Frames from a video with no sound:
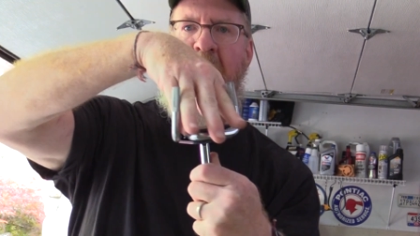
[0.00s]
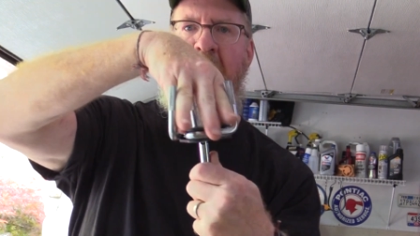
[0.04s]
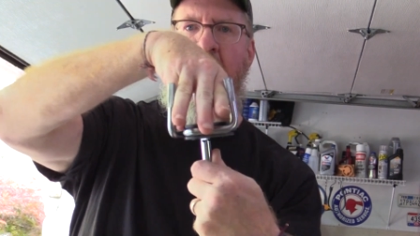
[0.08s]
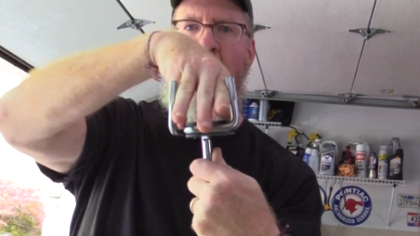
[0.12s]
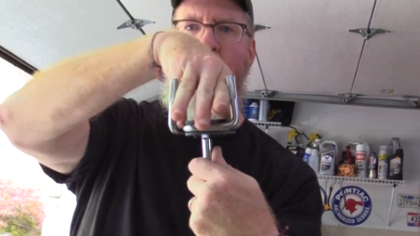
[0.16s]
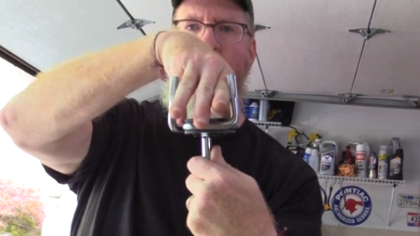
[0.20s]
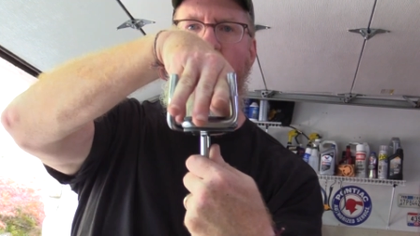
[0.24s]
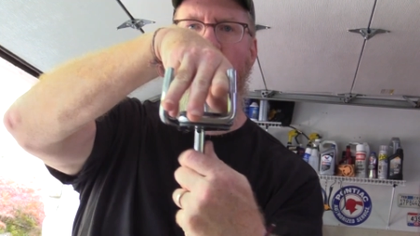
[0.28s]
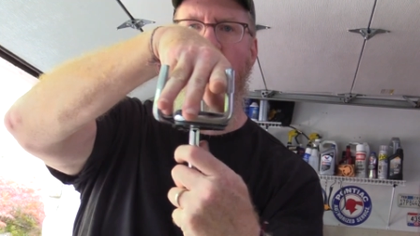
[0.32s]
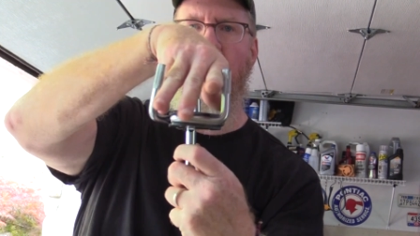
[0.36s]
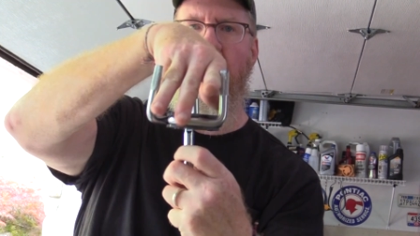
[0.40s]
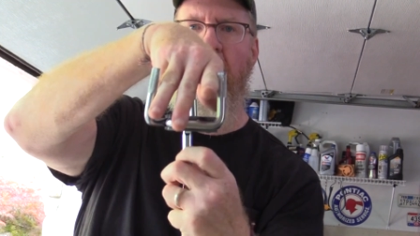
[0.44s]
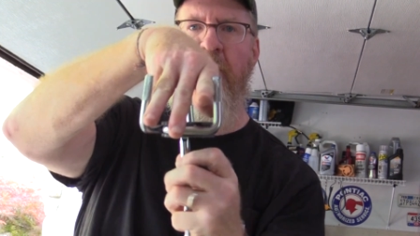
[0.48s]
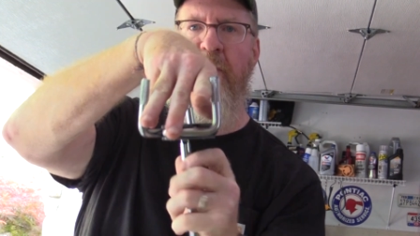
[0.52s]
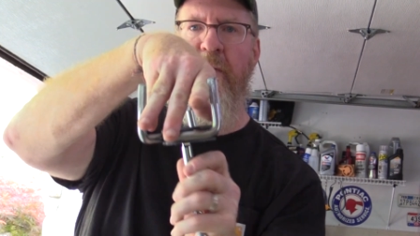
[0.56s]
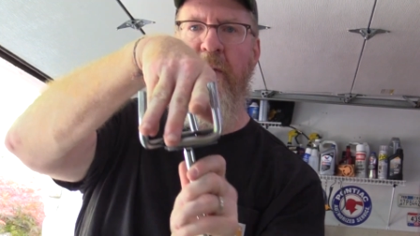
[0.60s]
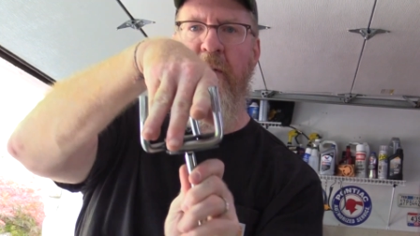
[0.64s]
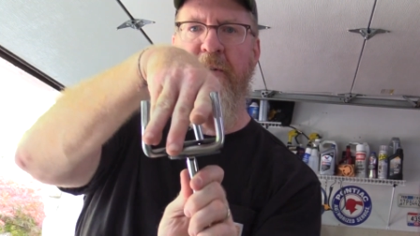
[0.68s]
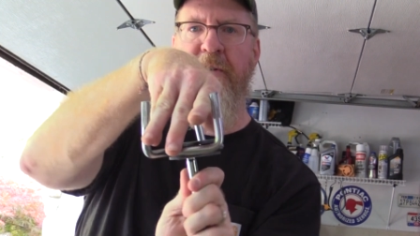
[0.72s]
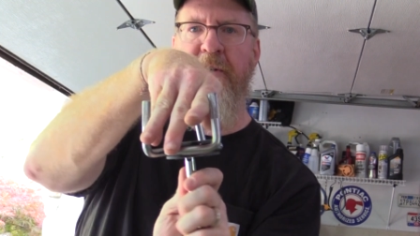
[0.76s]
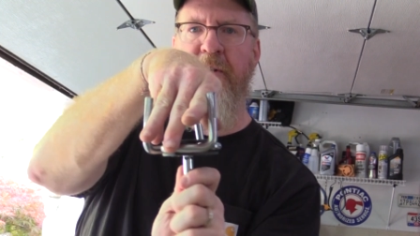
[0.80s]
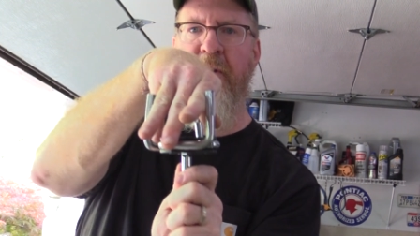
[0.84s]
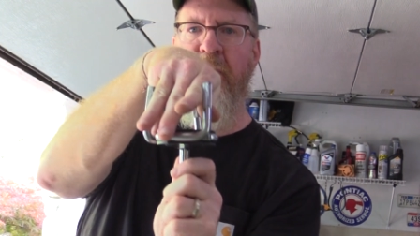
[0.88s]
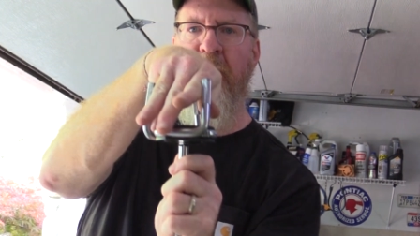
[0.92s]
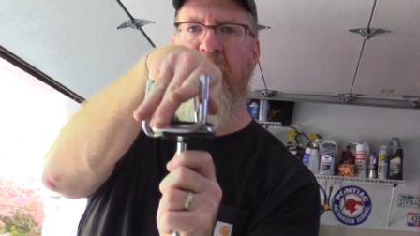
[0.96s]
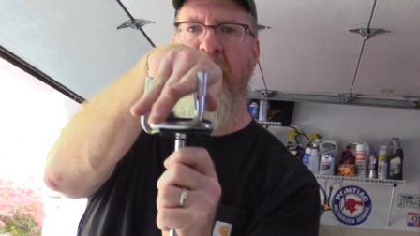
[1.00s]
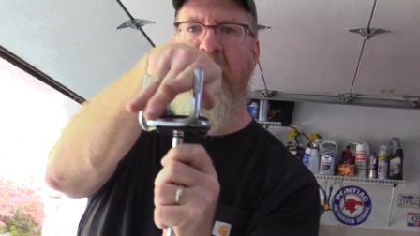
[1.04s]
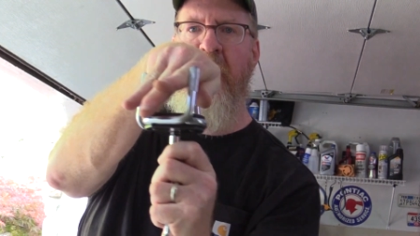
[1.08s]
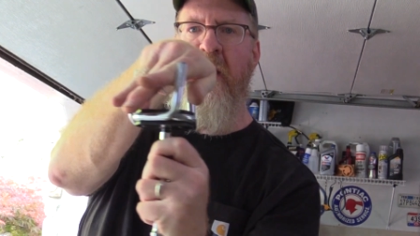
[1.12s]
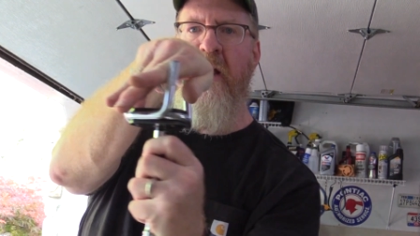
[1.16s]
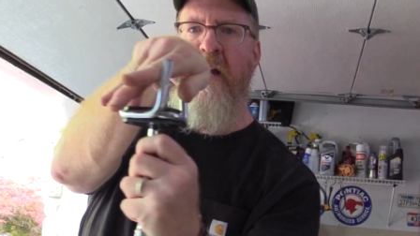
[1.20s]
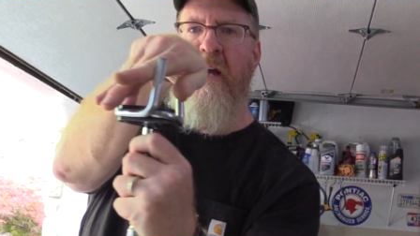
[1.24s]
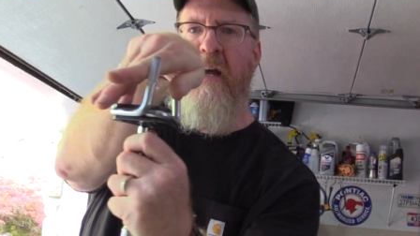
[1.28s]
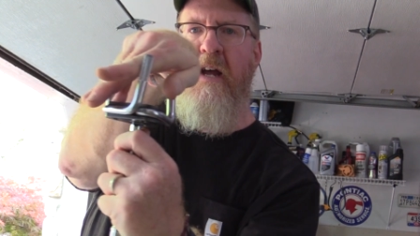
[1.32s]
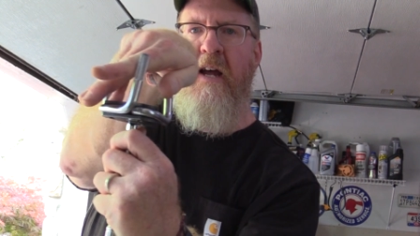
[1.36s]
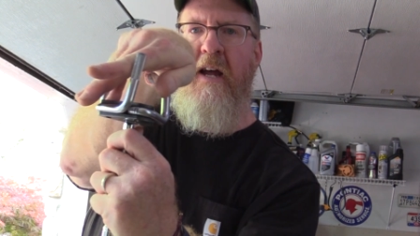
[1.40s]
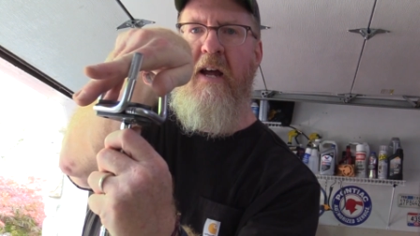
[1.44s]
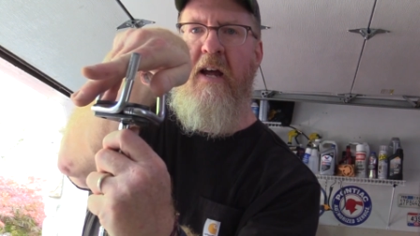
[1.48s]
that oil filter
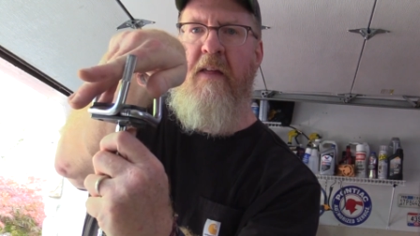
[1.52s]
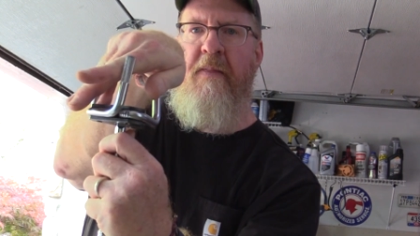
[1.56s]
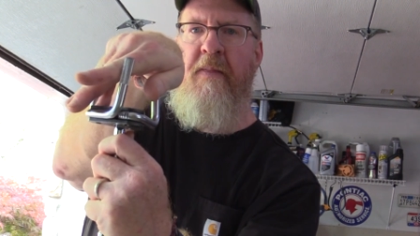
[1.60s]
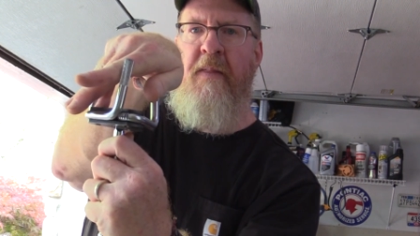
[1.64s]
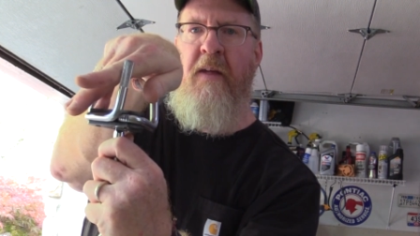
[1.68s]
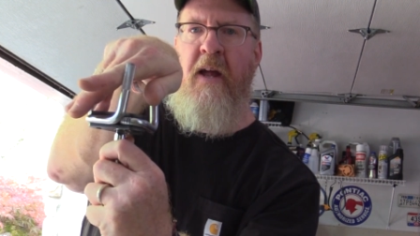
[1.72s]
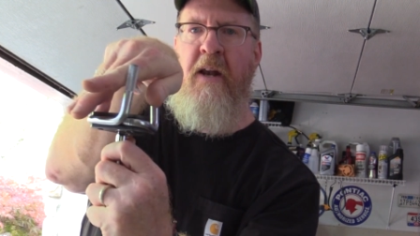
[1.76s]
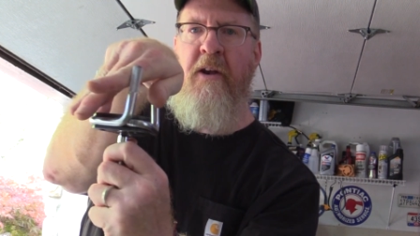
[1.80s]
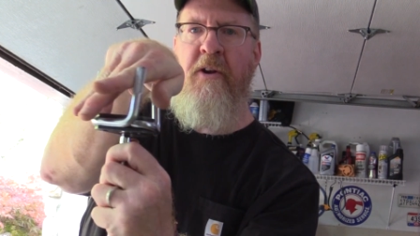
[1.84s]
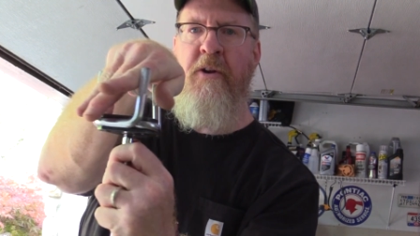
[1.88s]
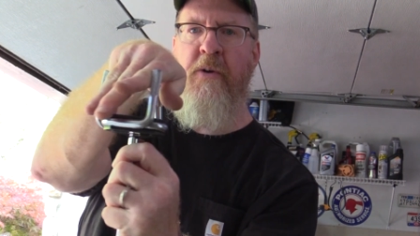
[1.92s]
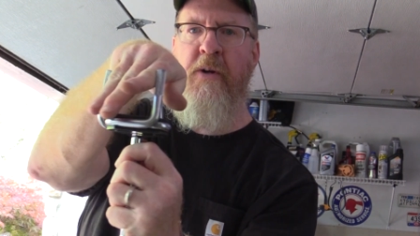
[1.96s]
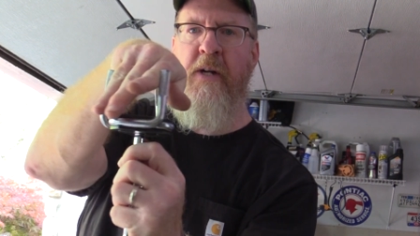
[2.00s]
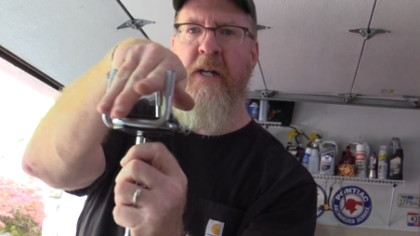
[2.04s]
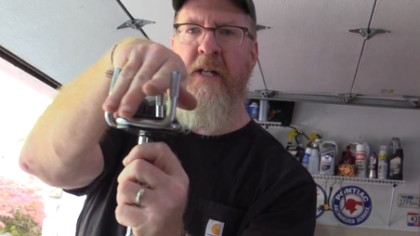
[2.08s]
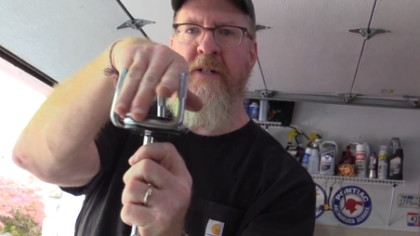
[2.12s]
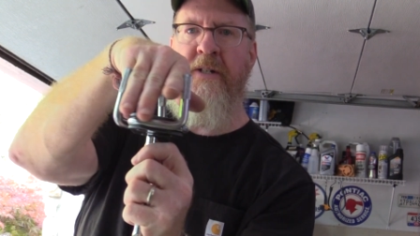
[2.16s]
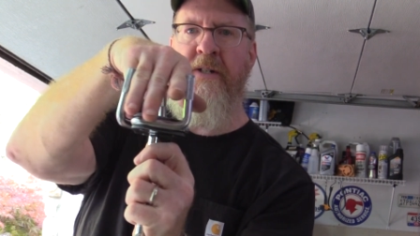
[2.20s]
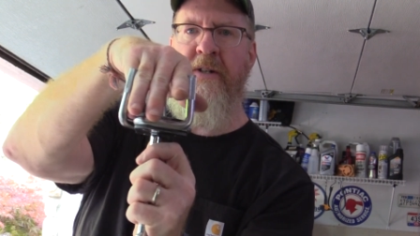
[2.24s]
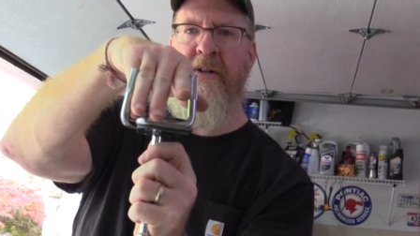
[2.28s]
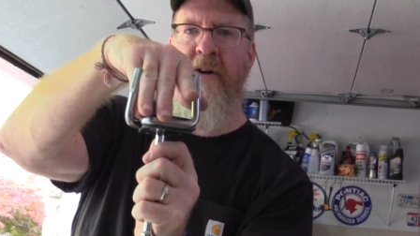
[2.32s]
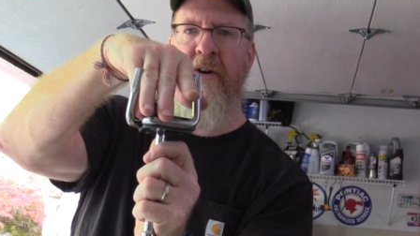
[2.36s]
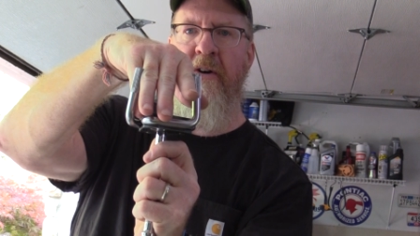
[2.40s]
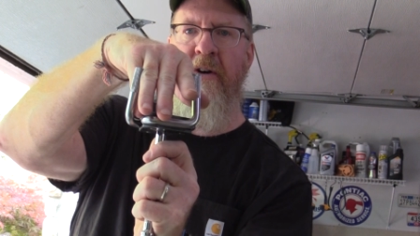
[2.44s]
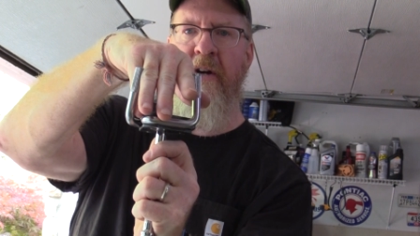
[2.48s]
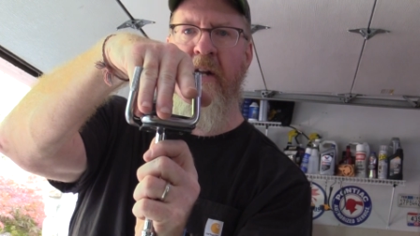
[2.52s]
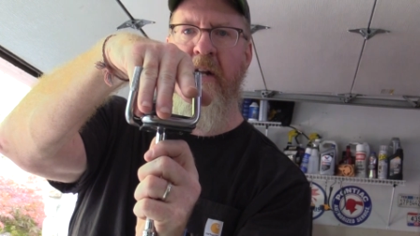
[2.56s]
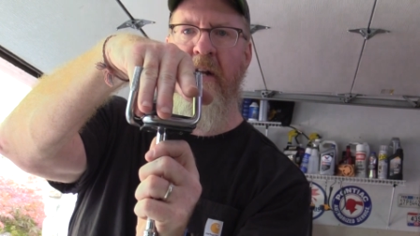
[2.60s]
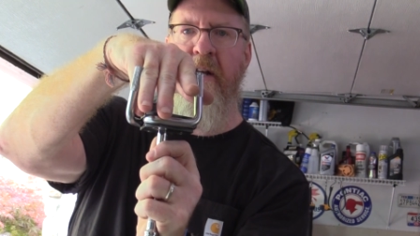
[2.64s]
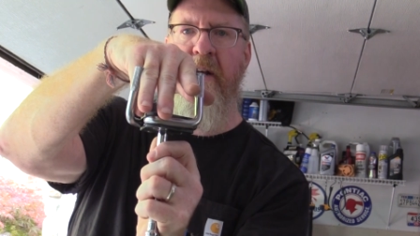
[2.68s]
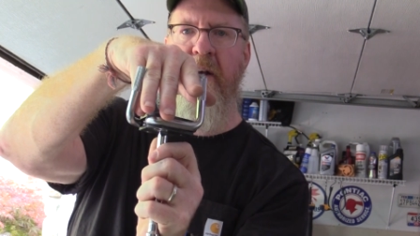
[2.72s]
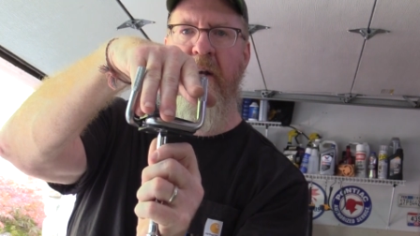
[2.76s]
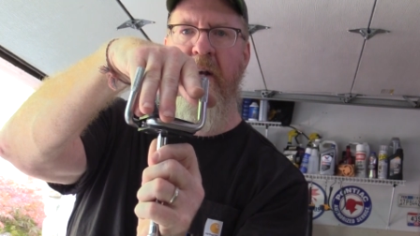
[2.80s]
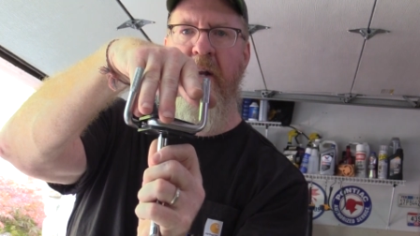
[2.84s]
and then you can turn it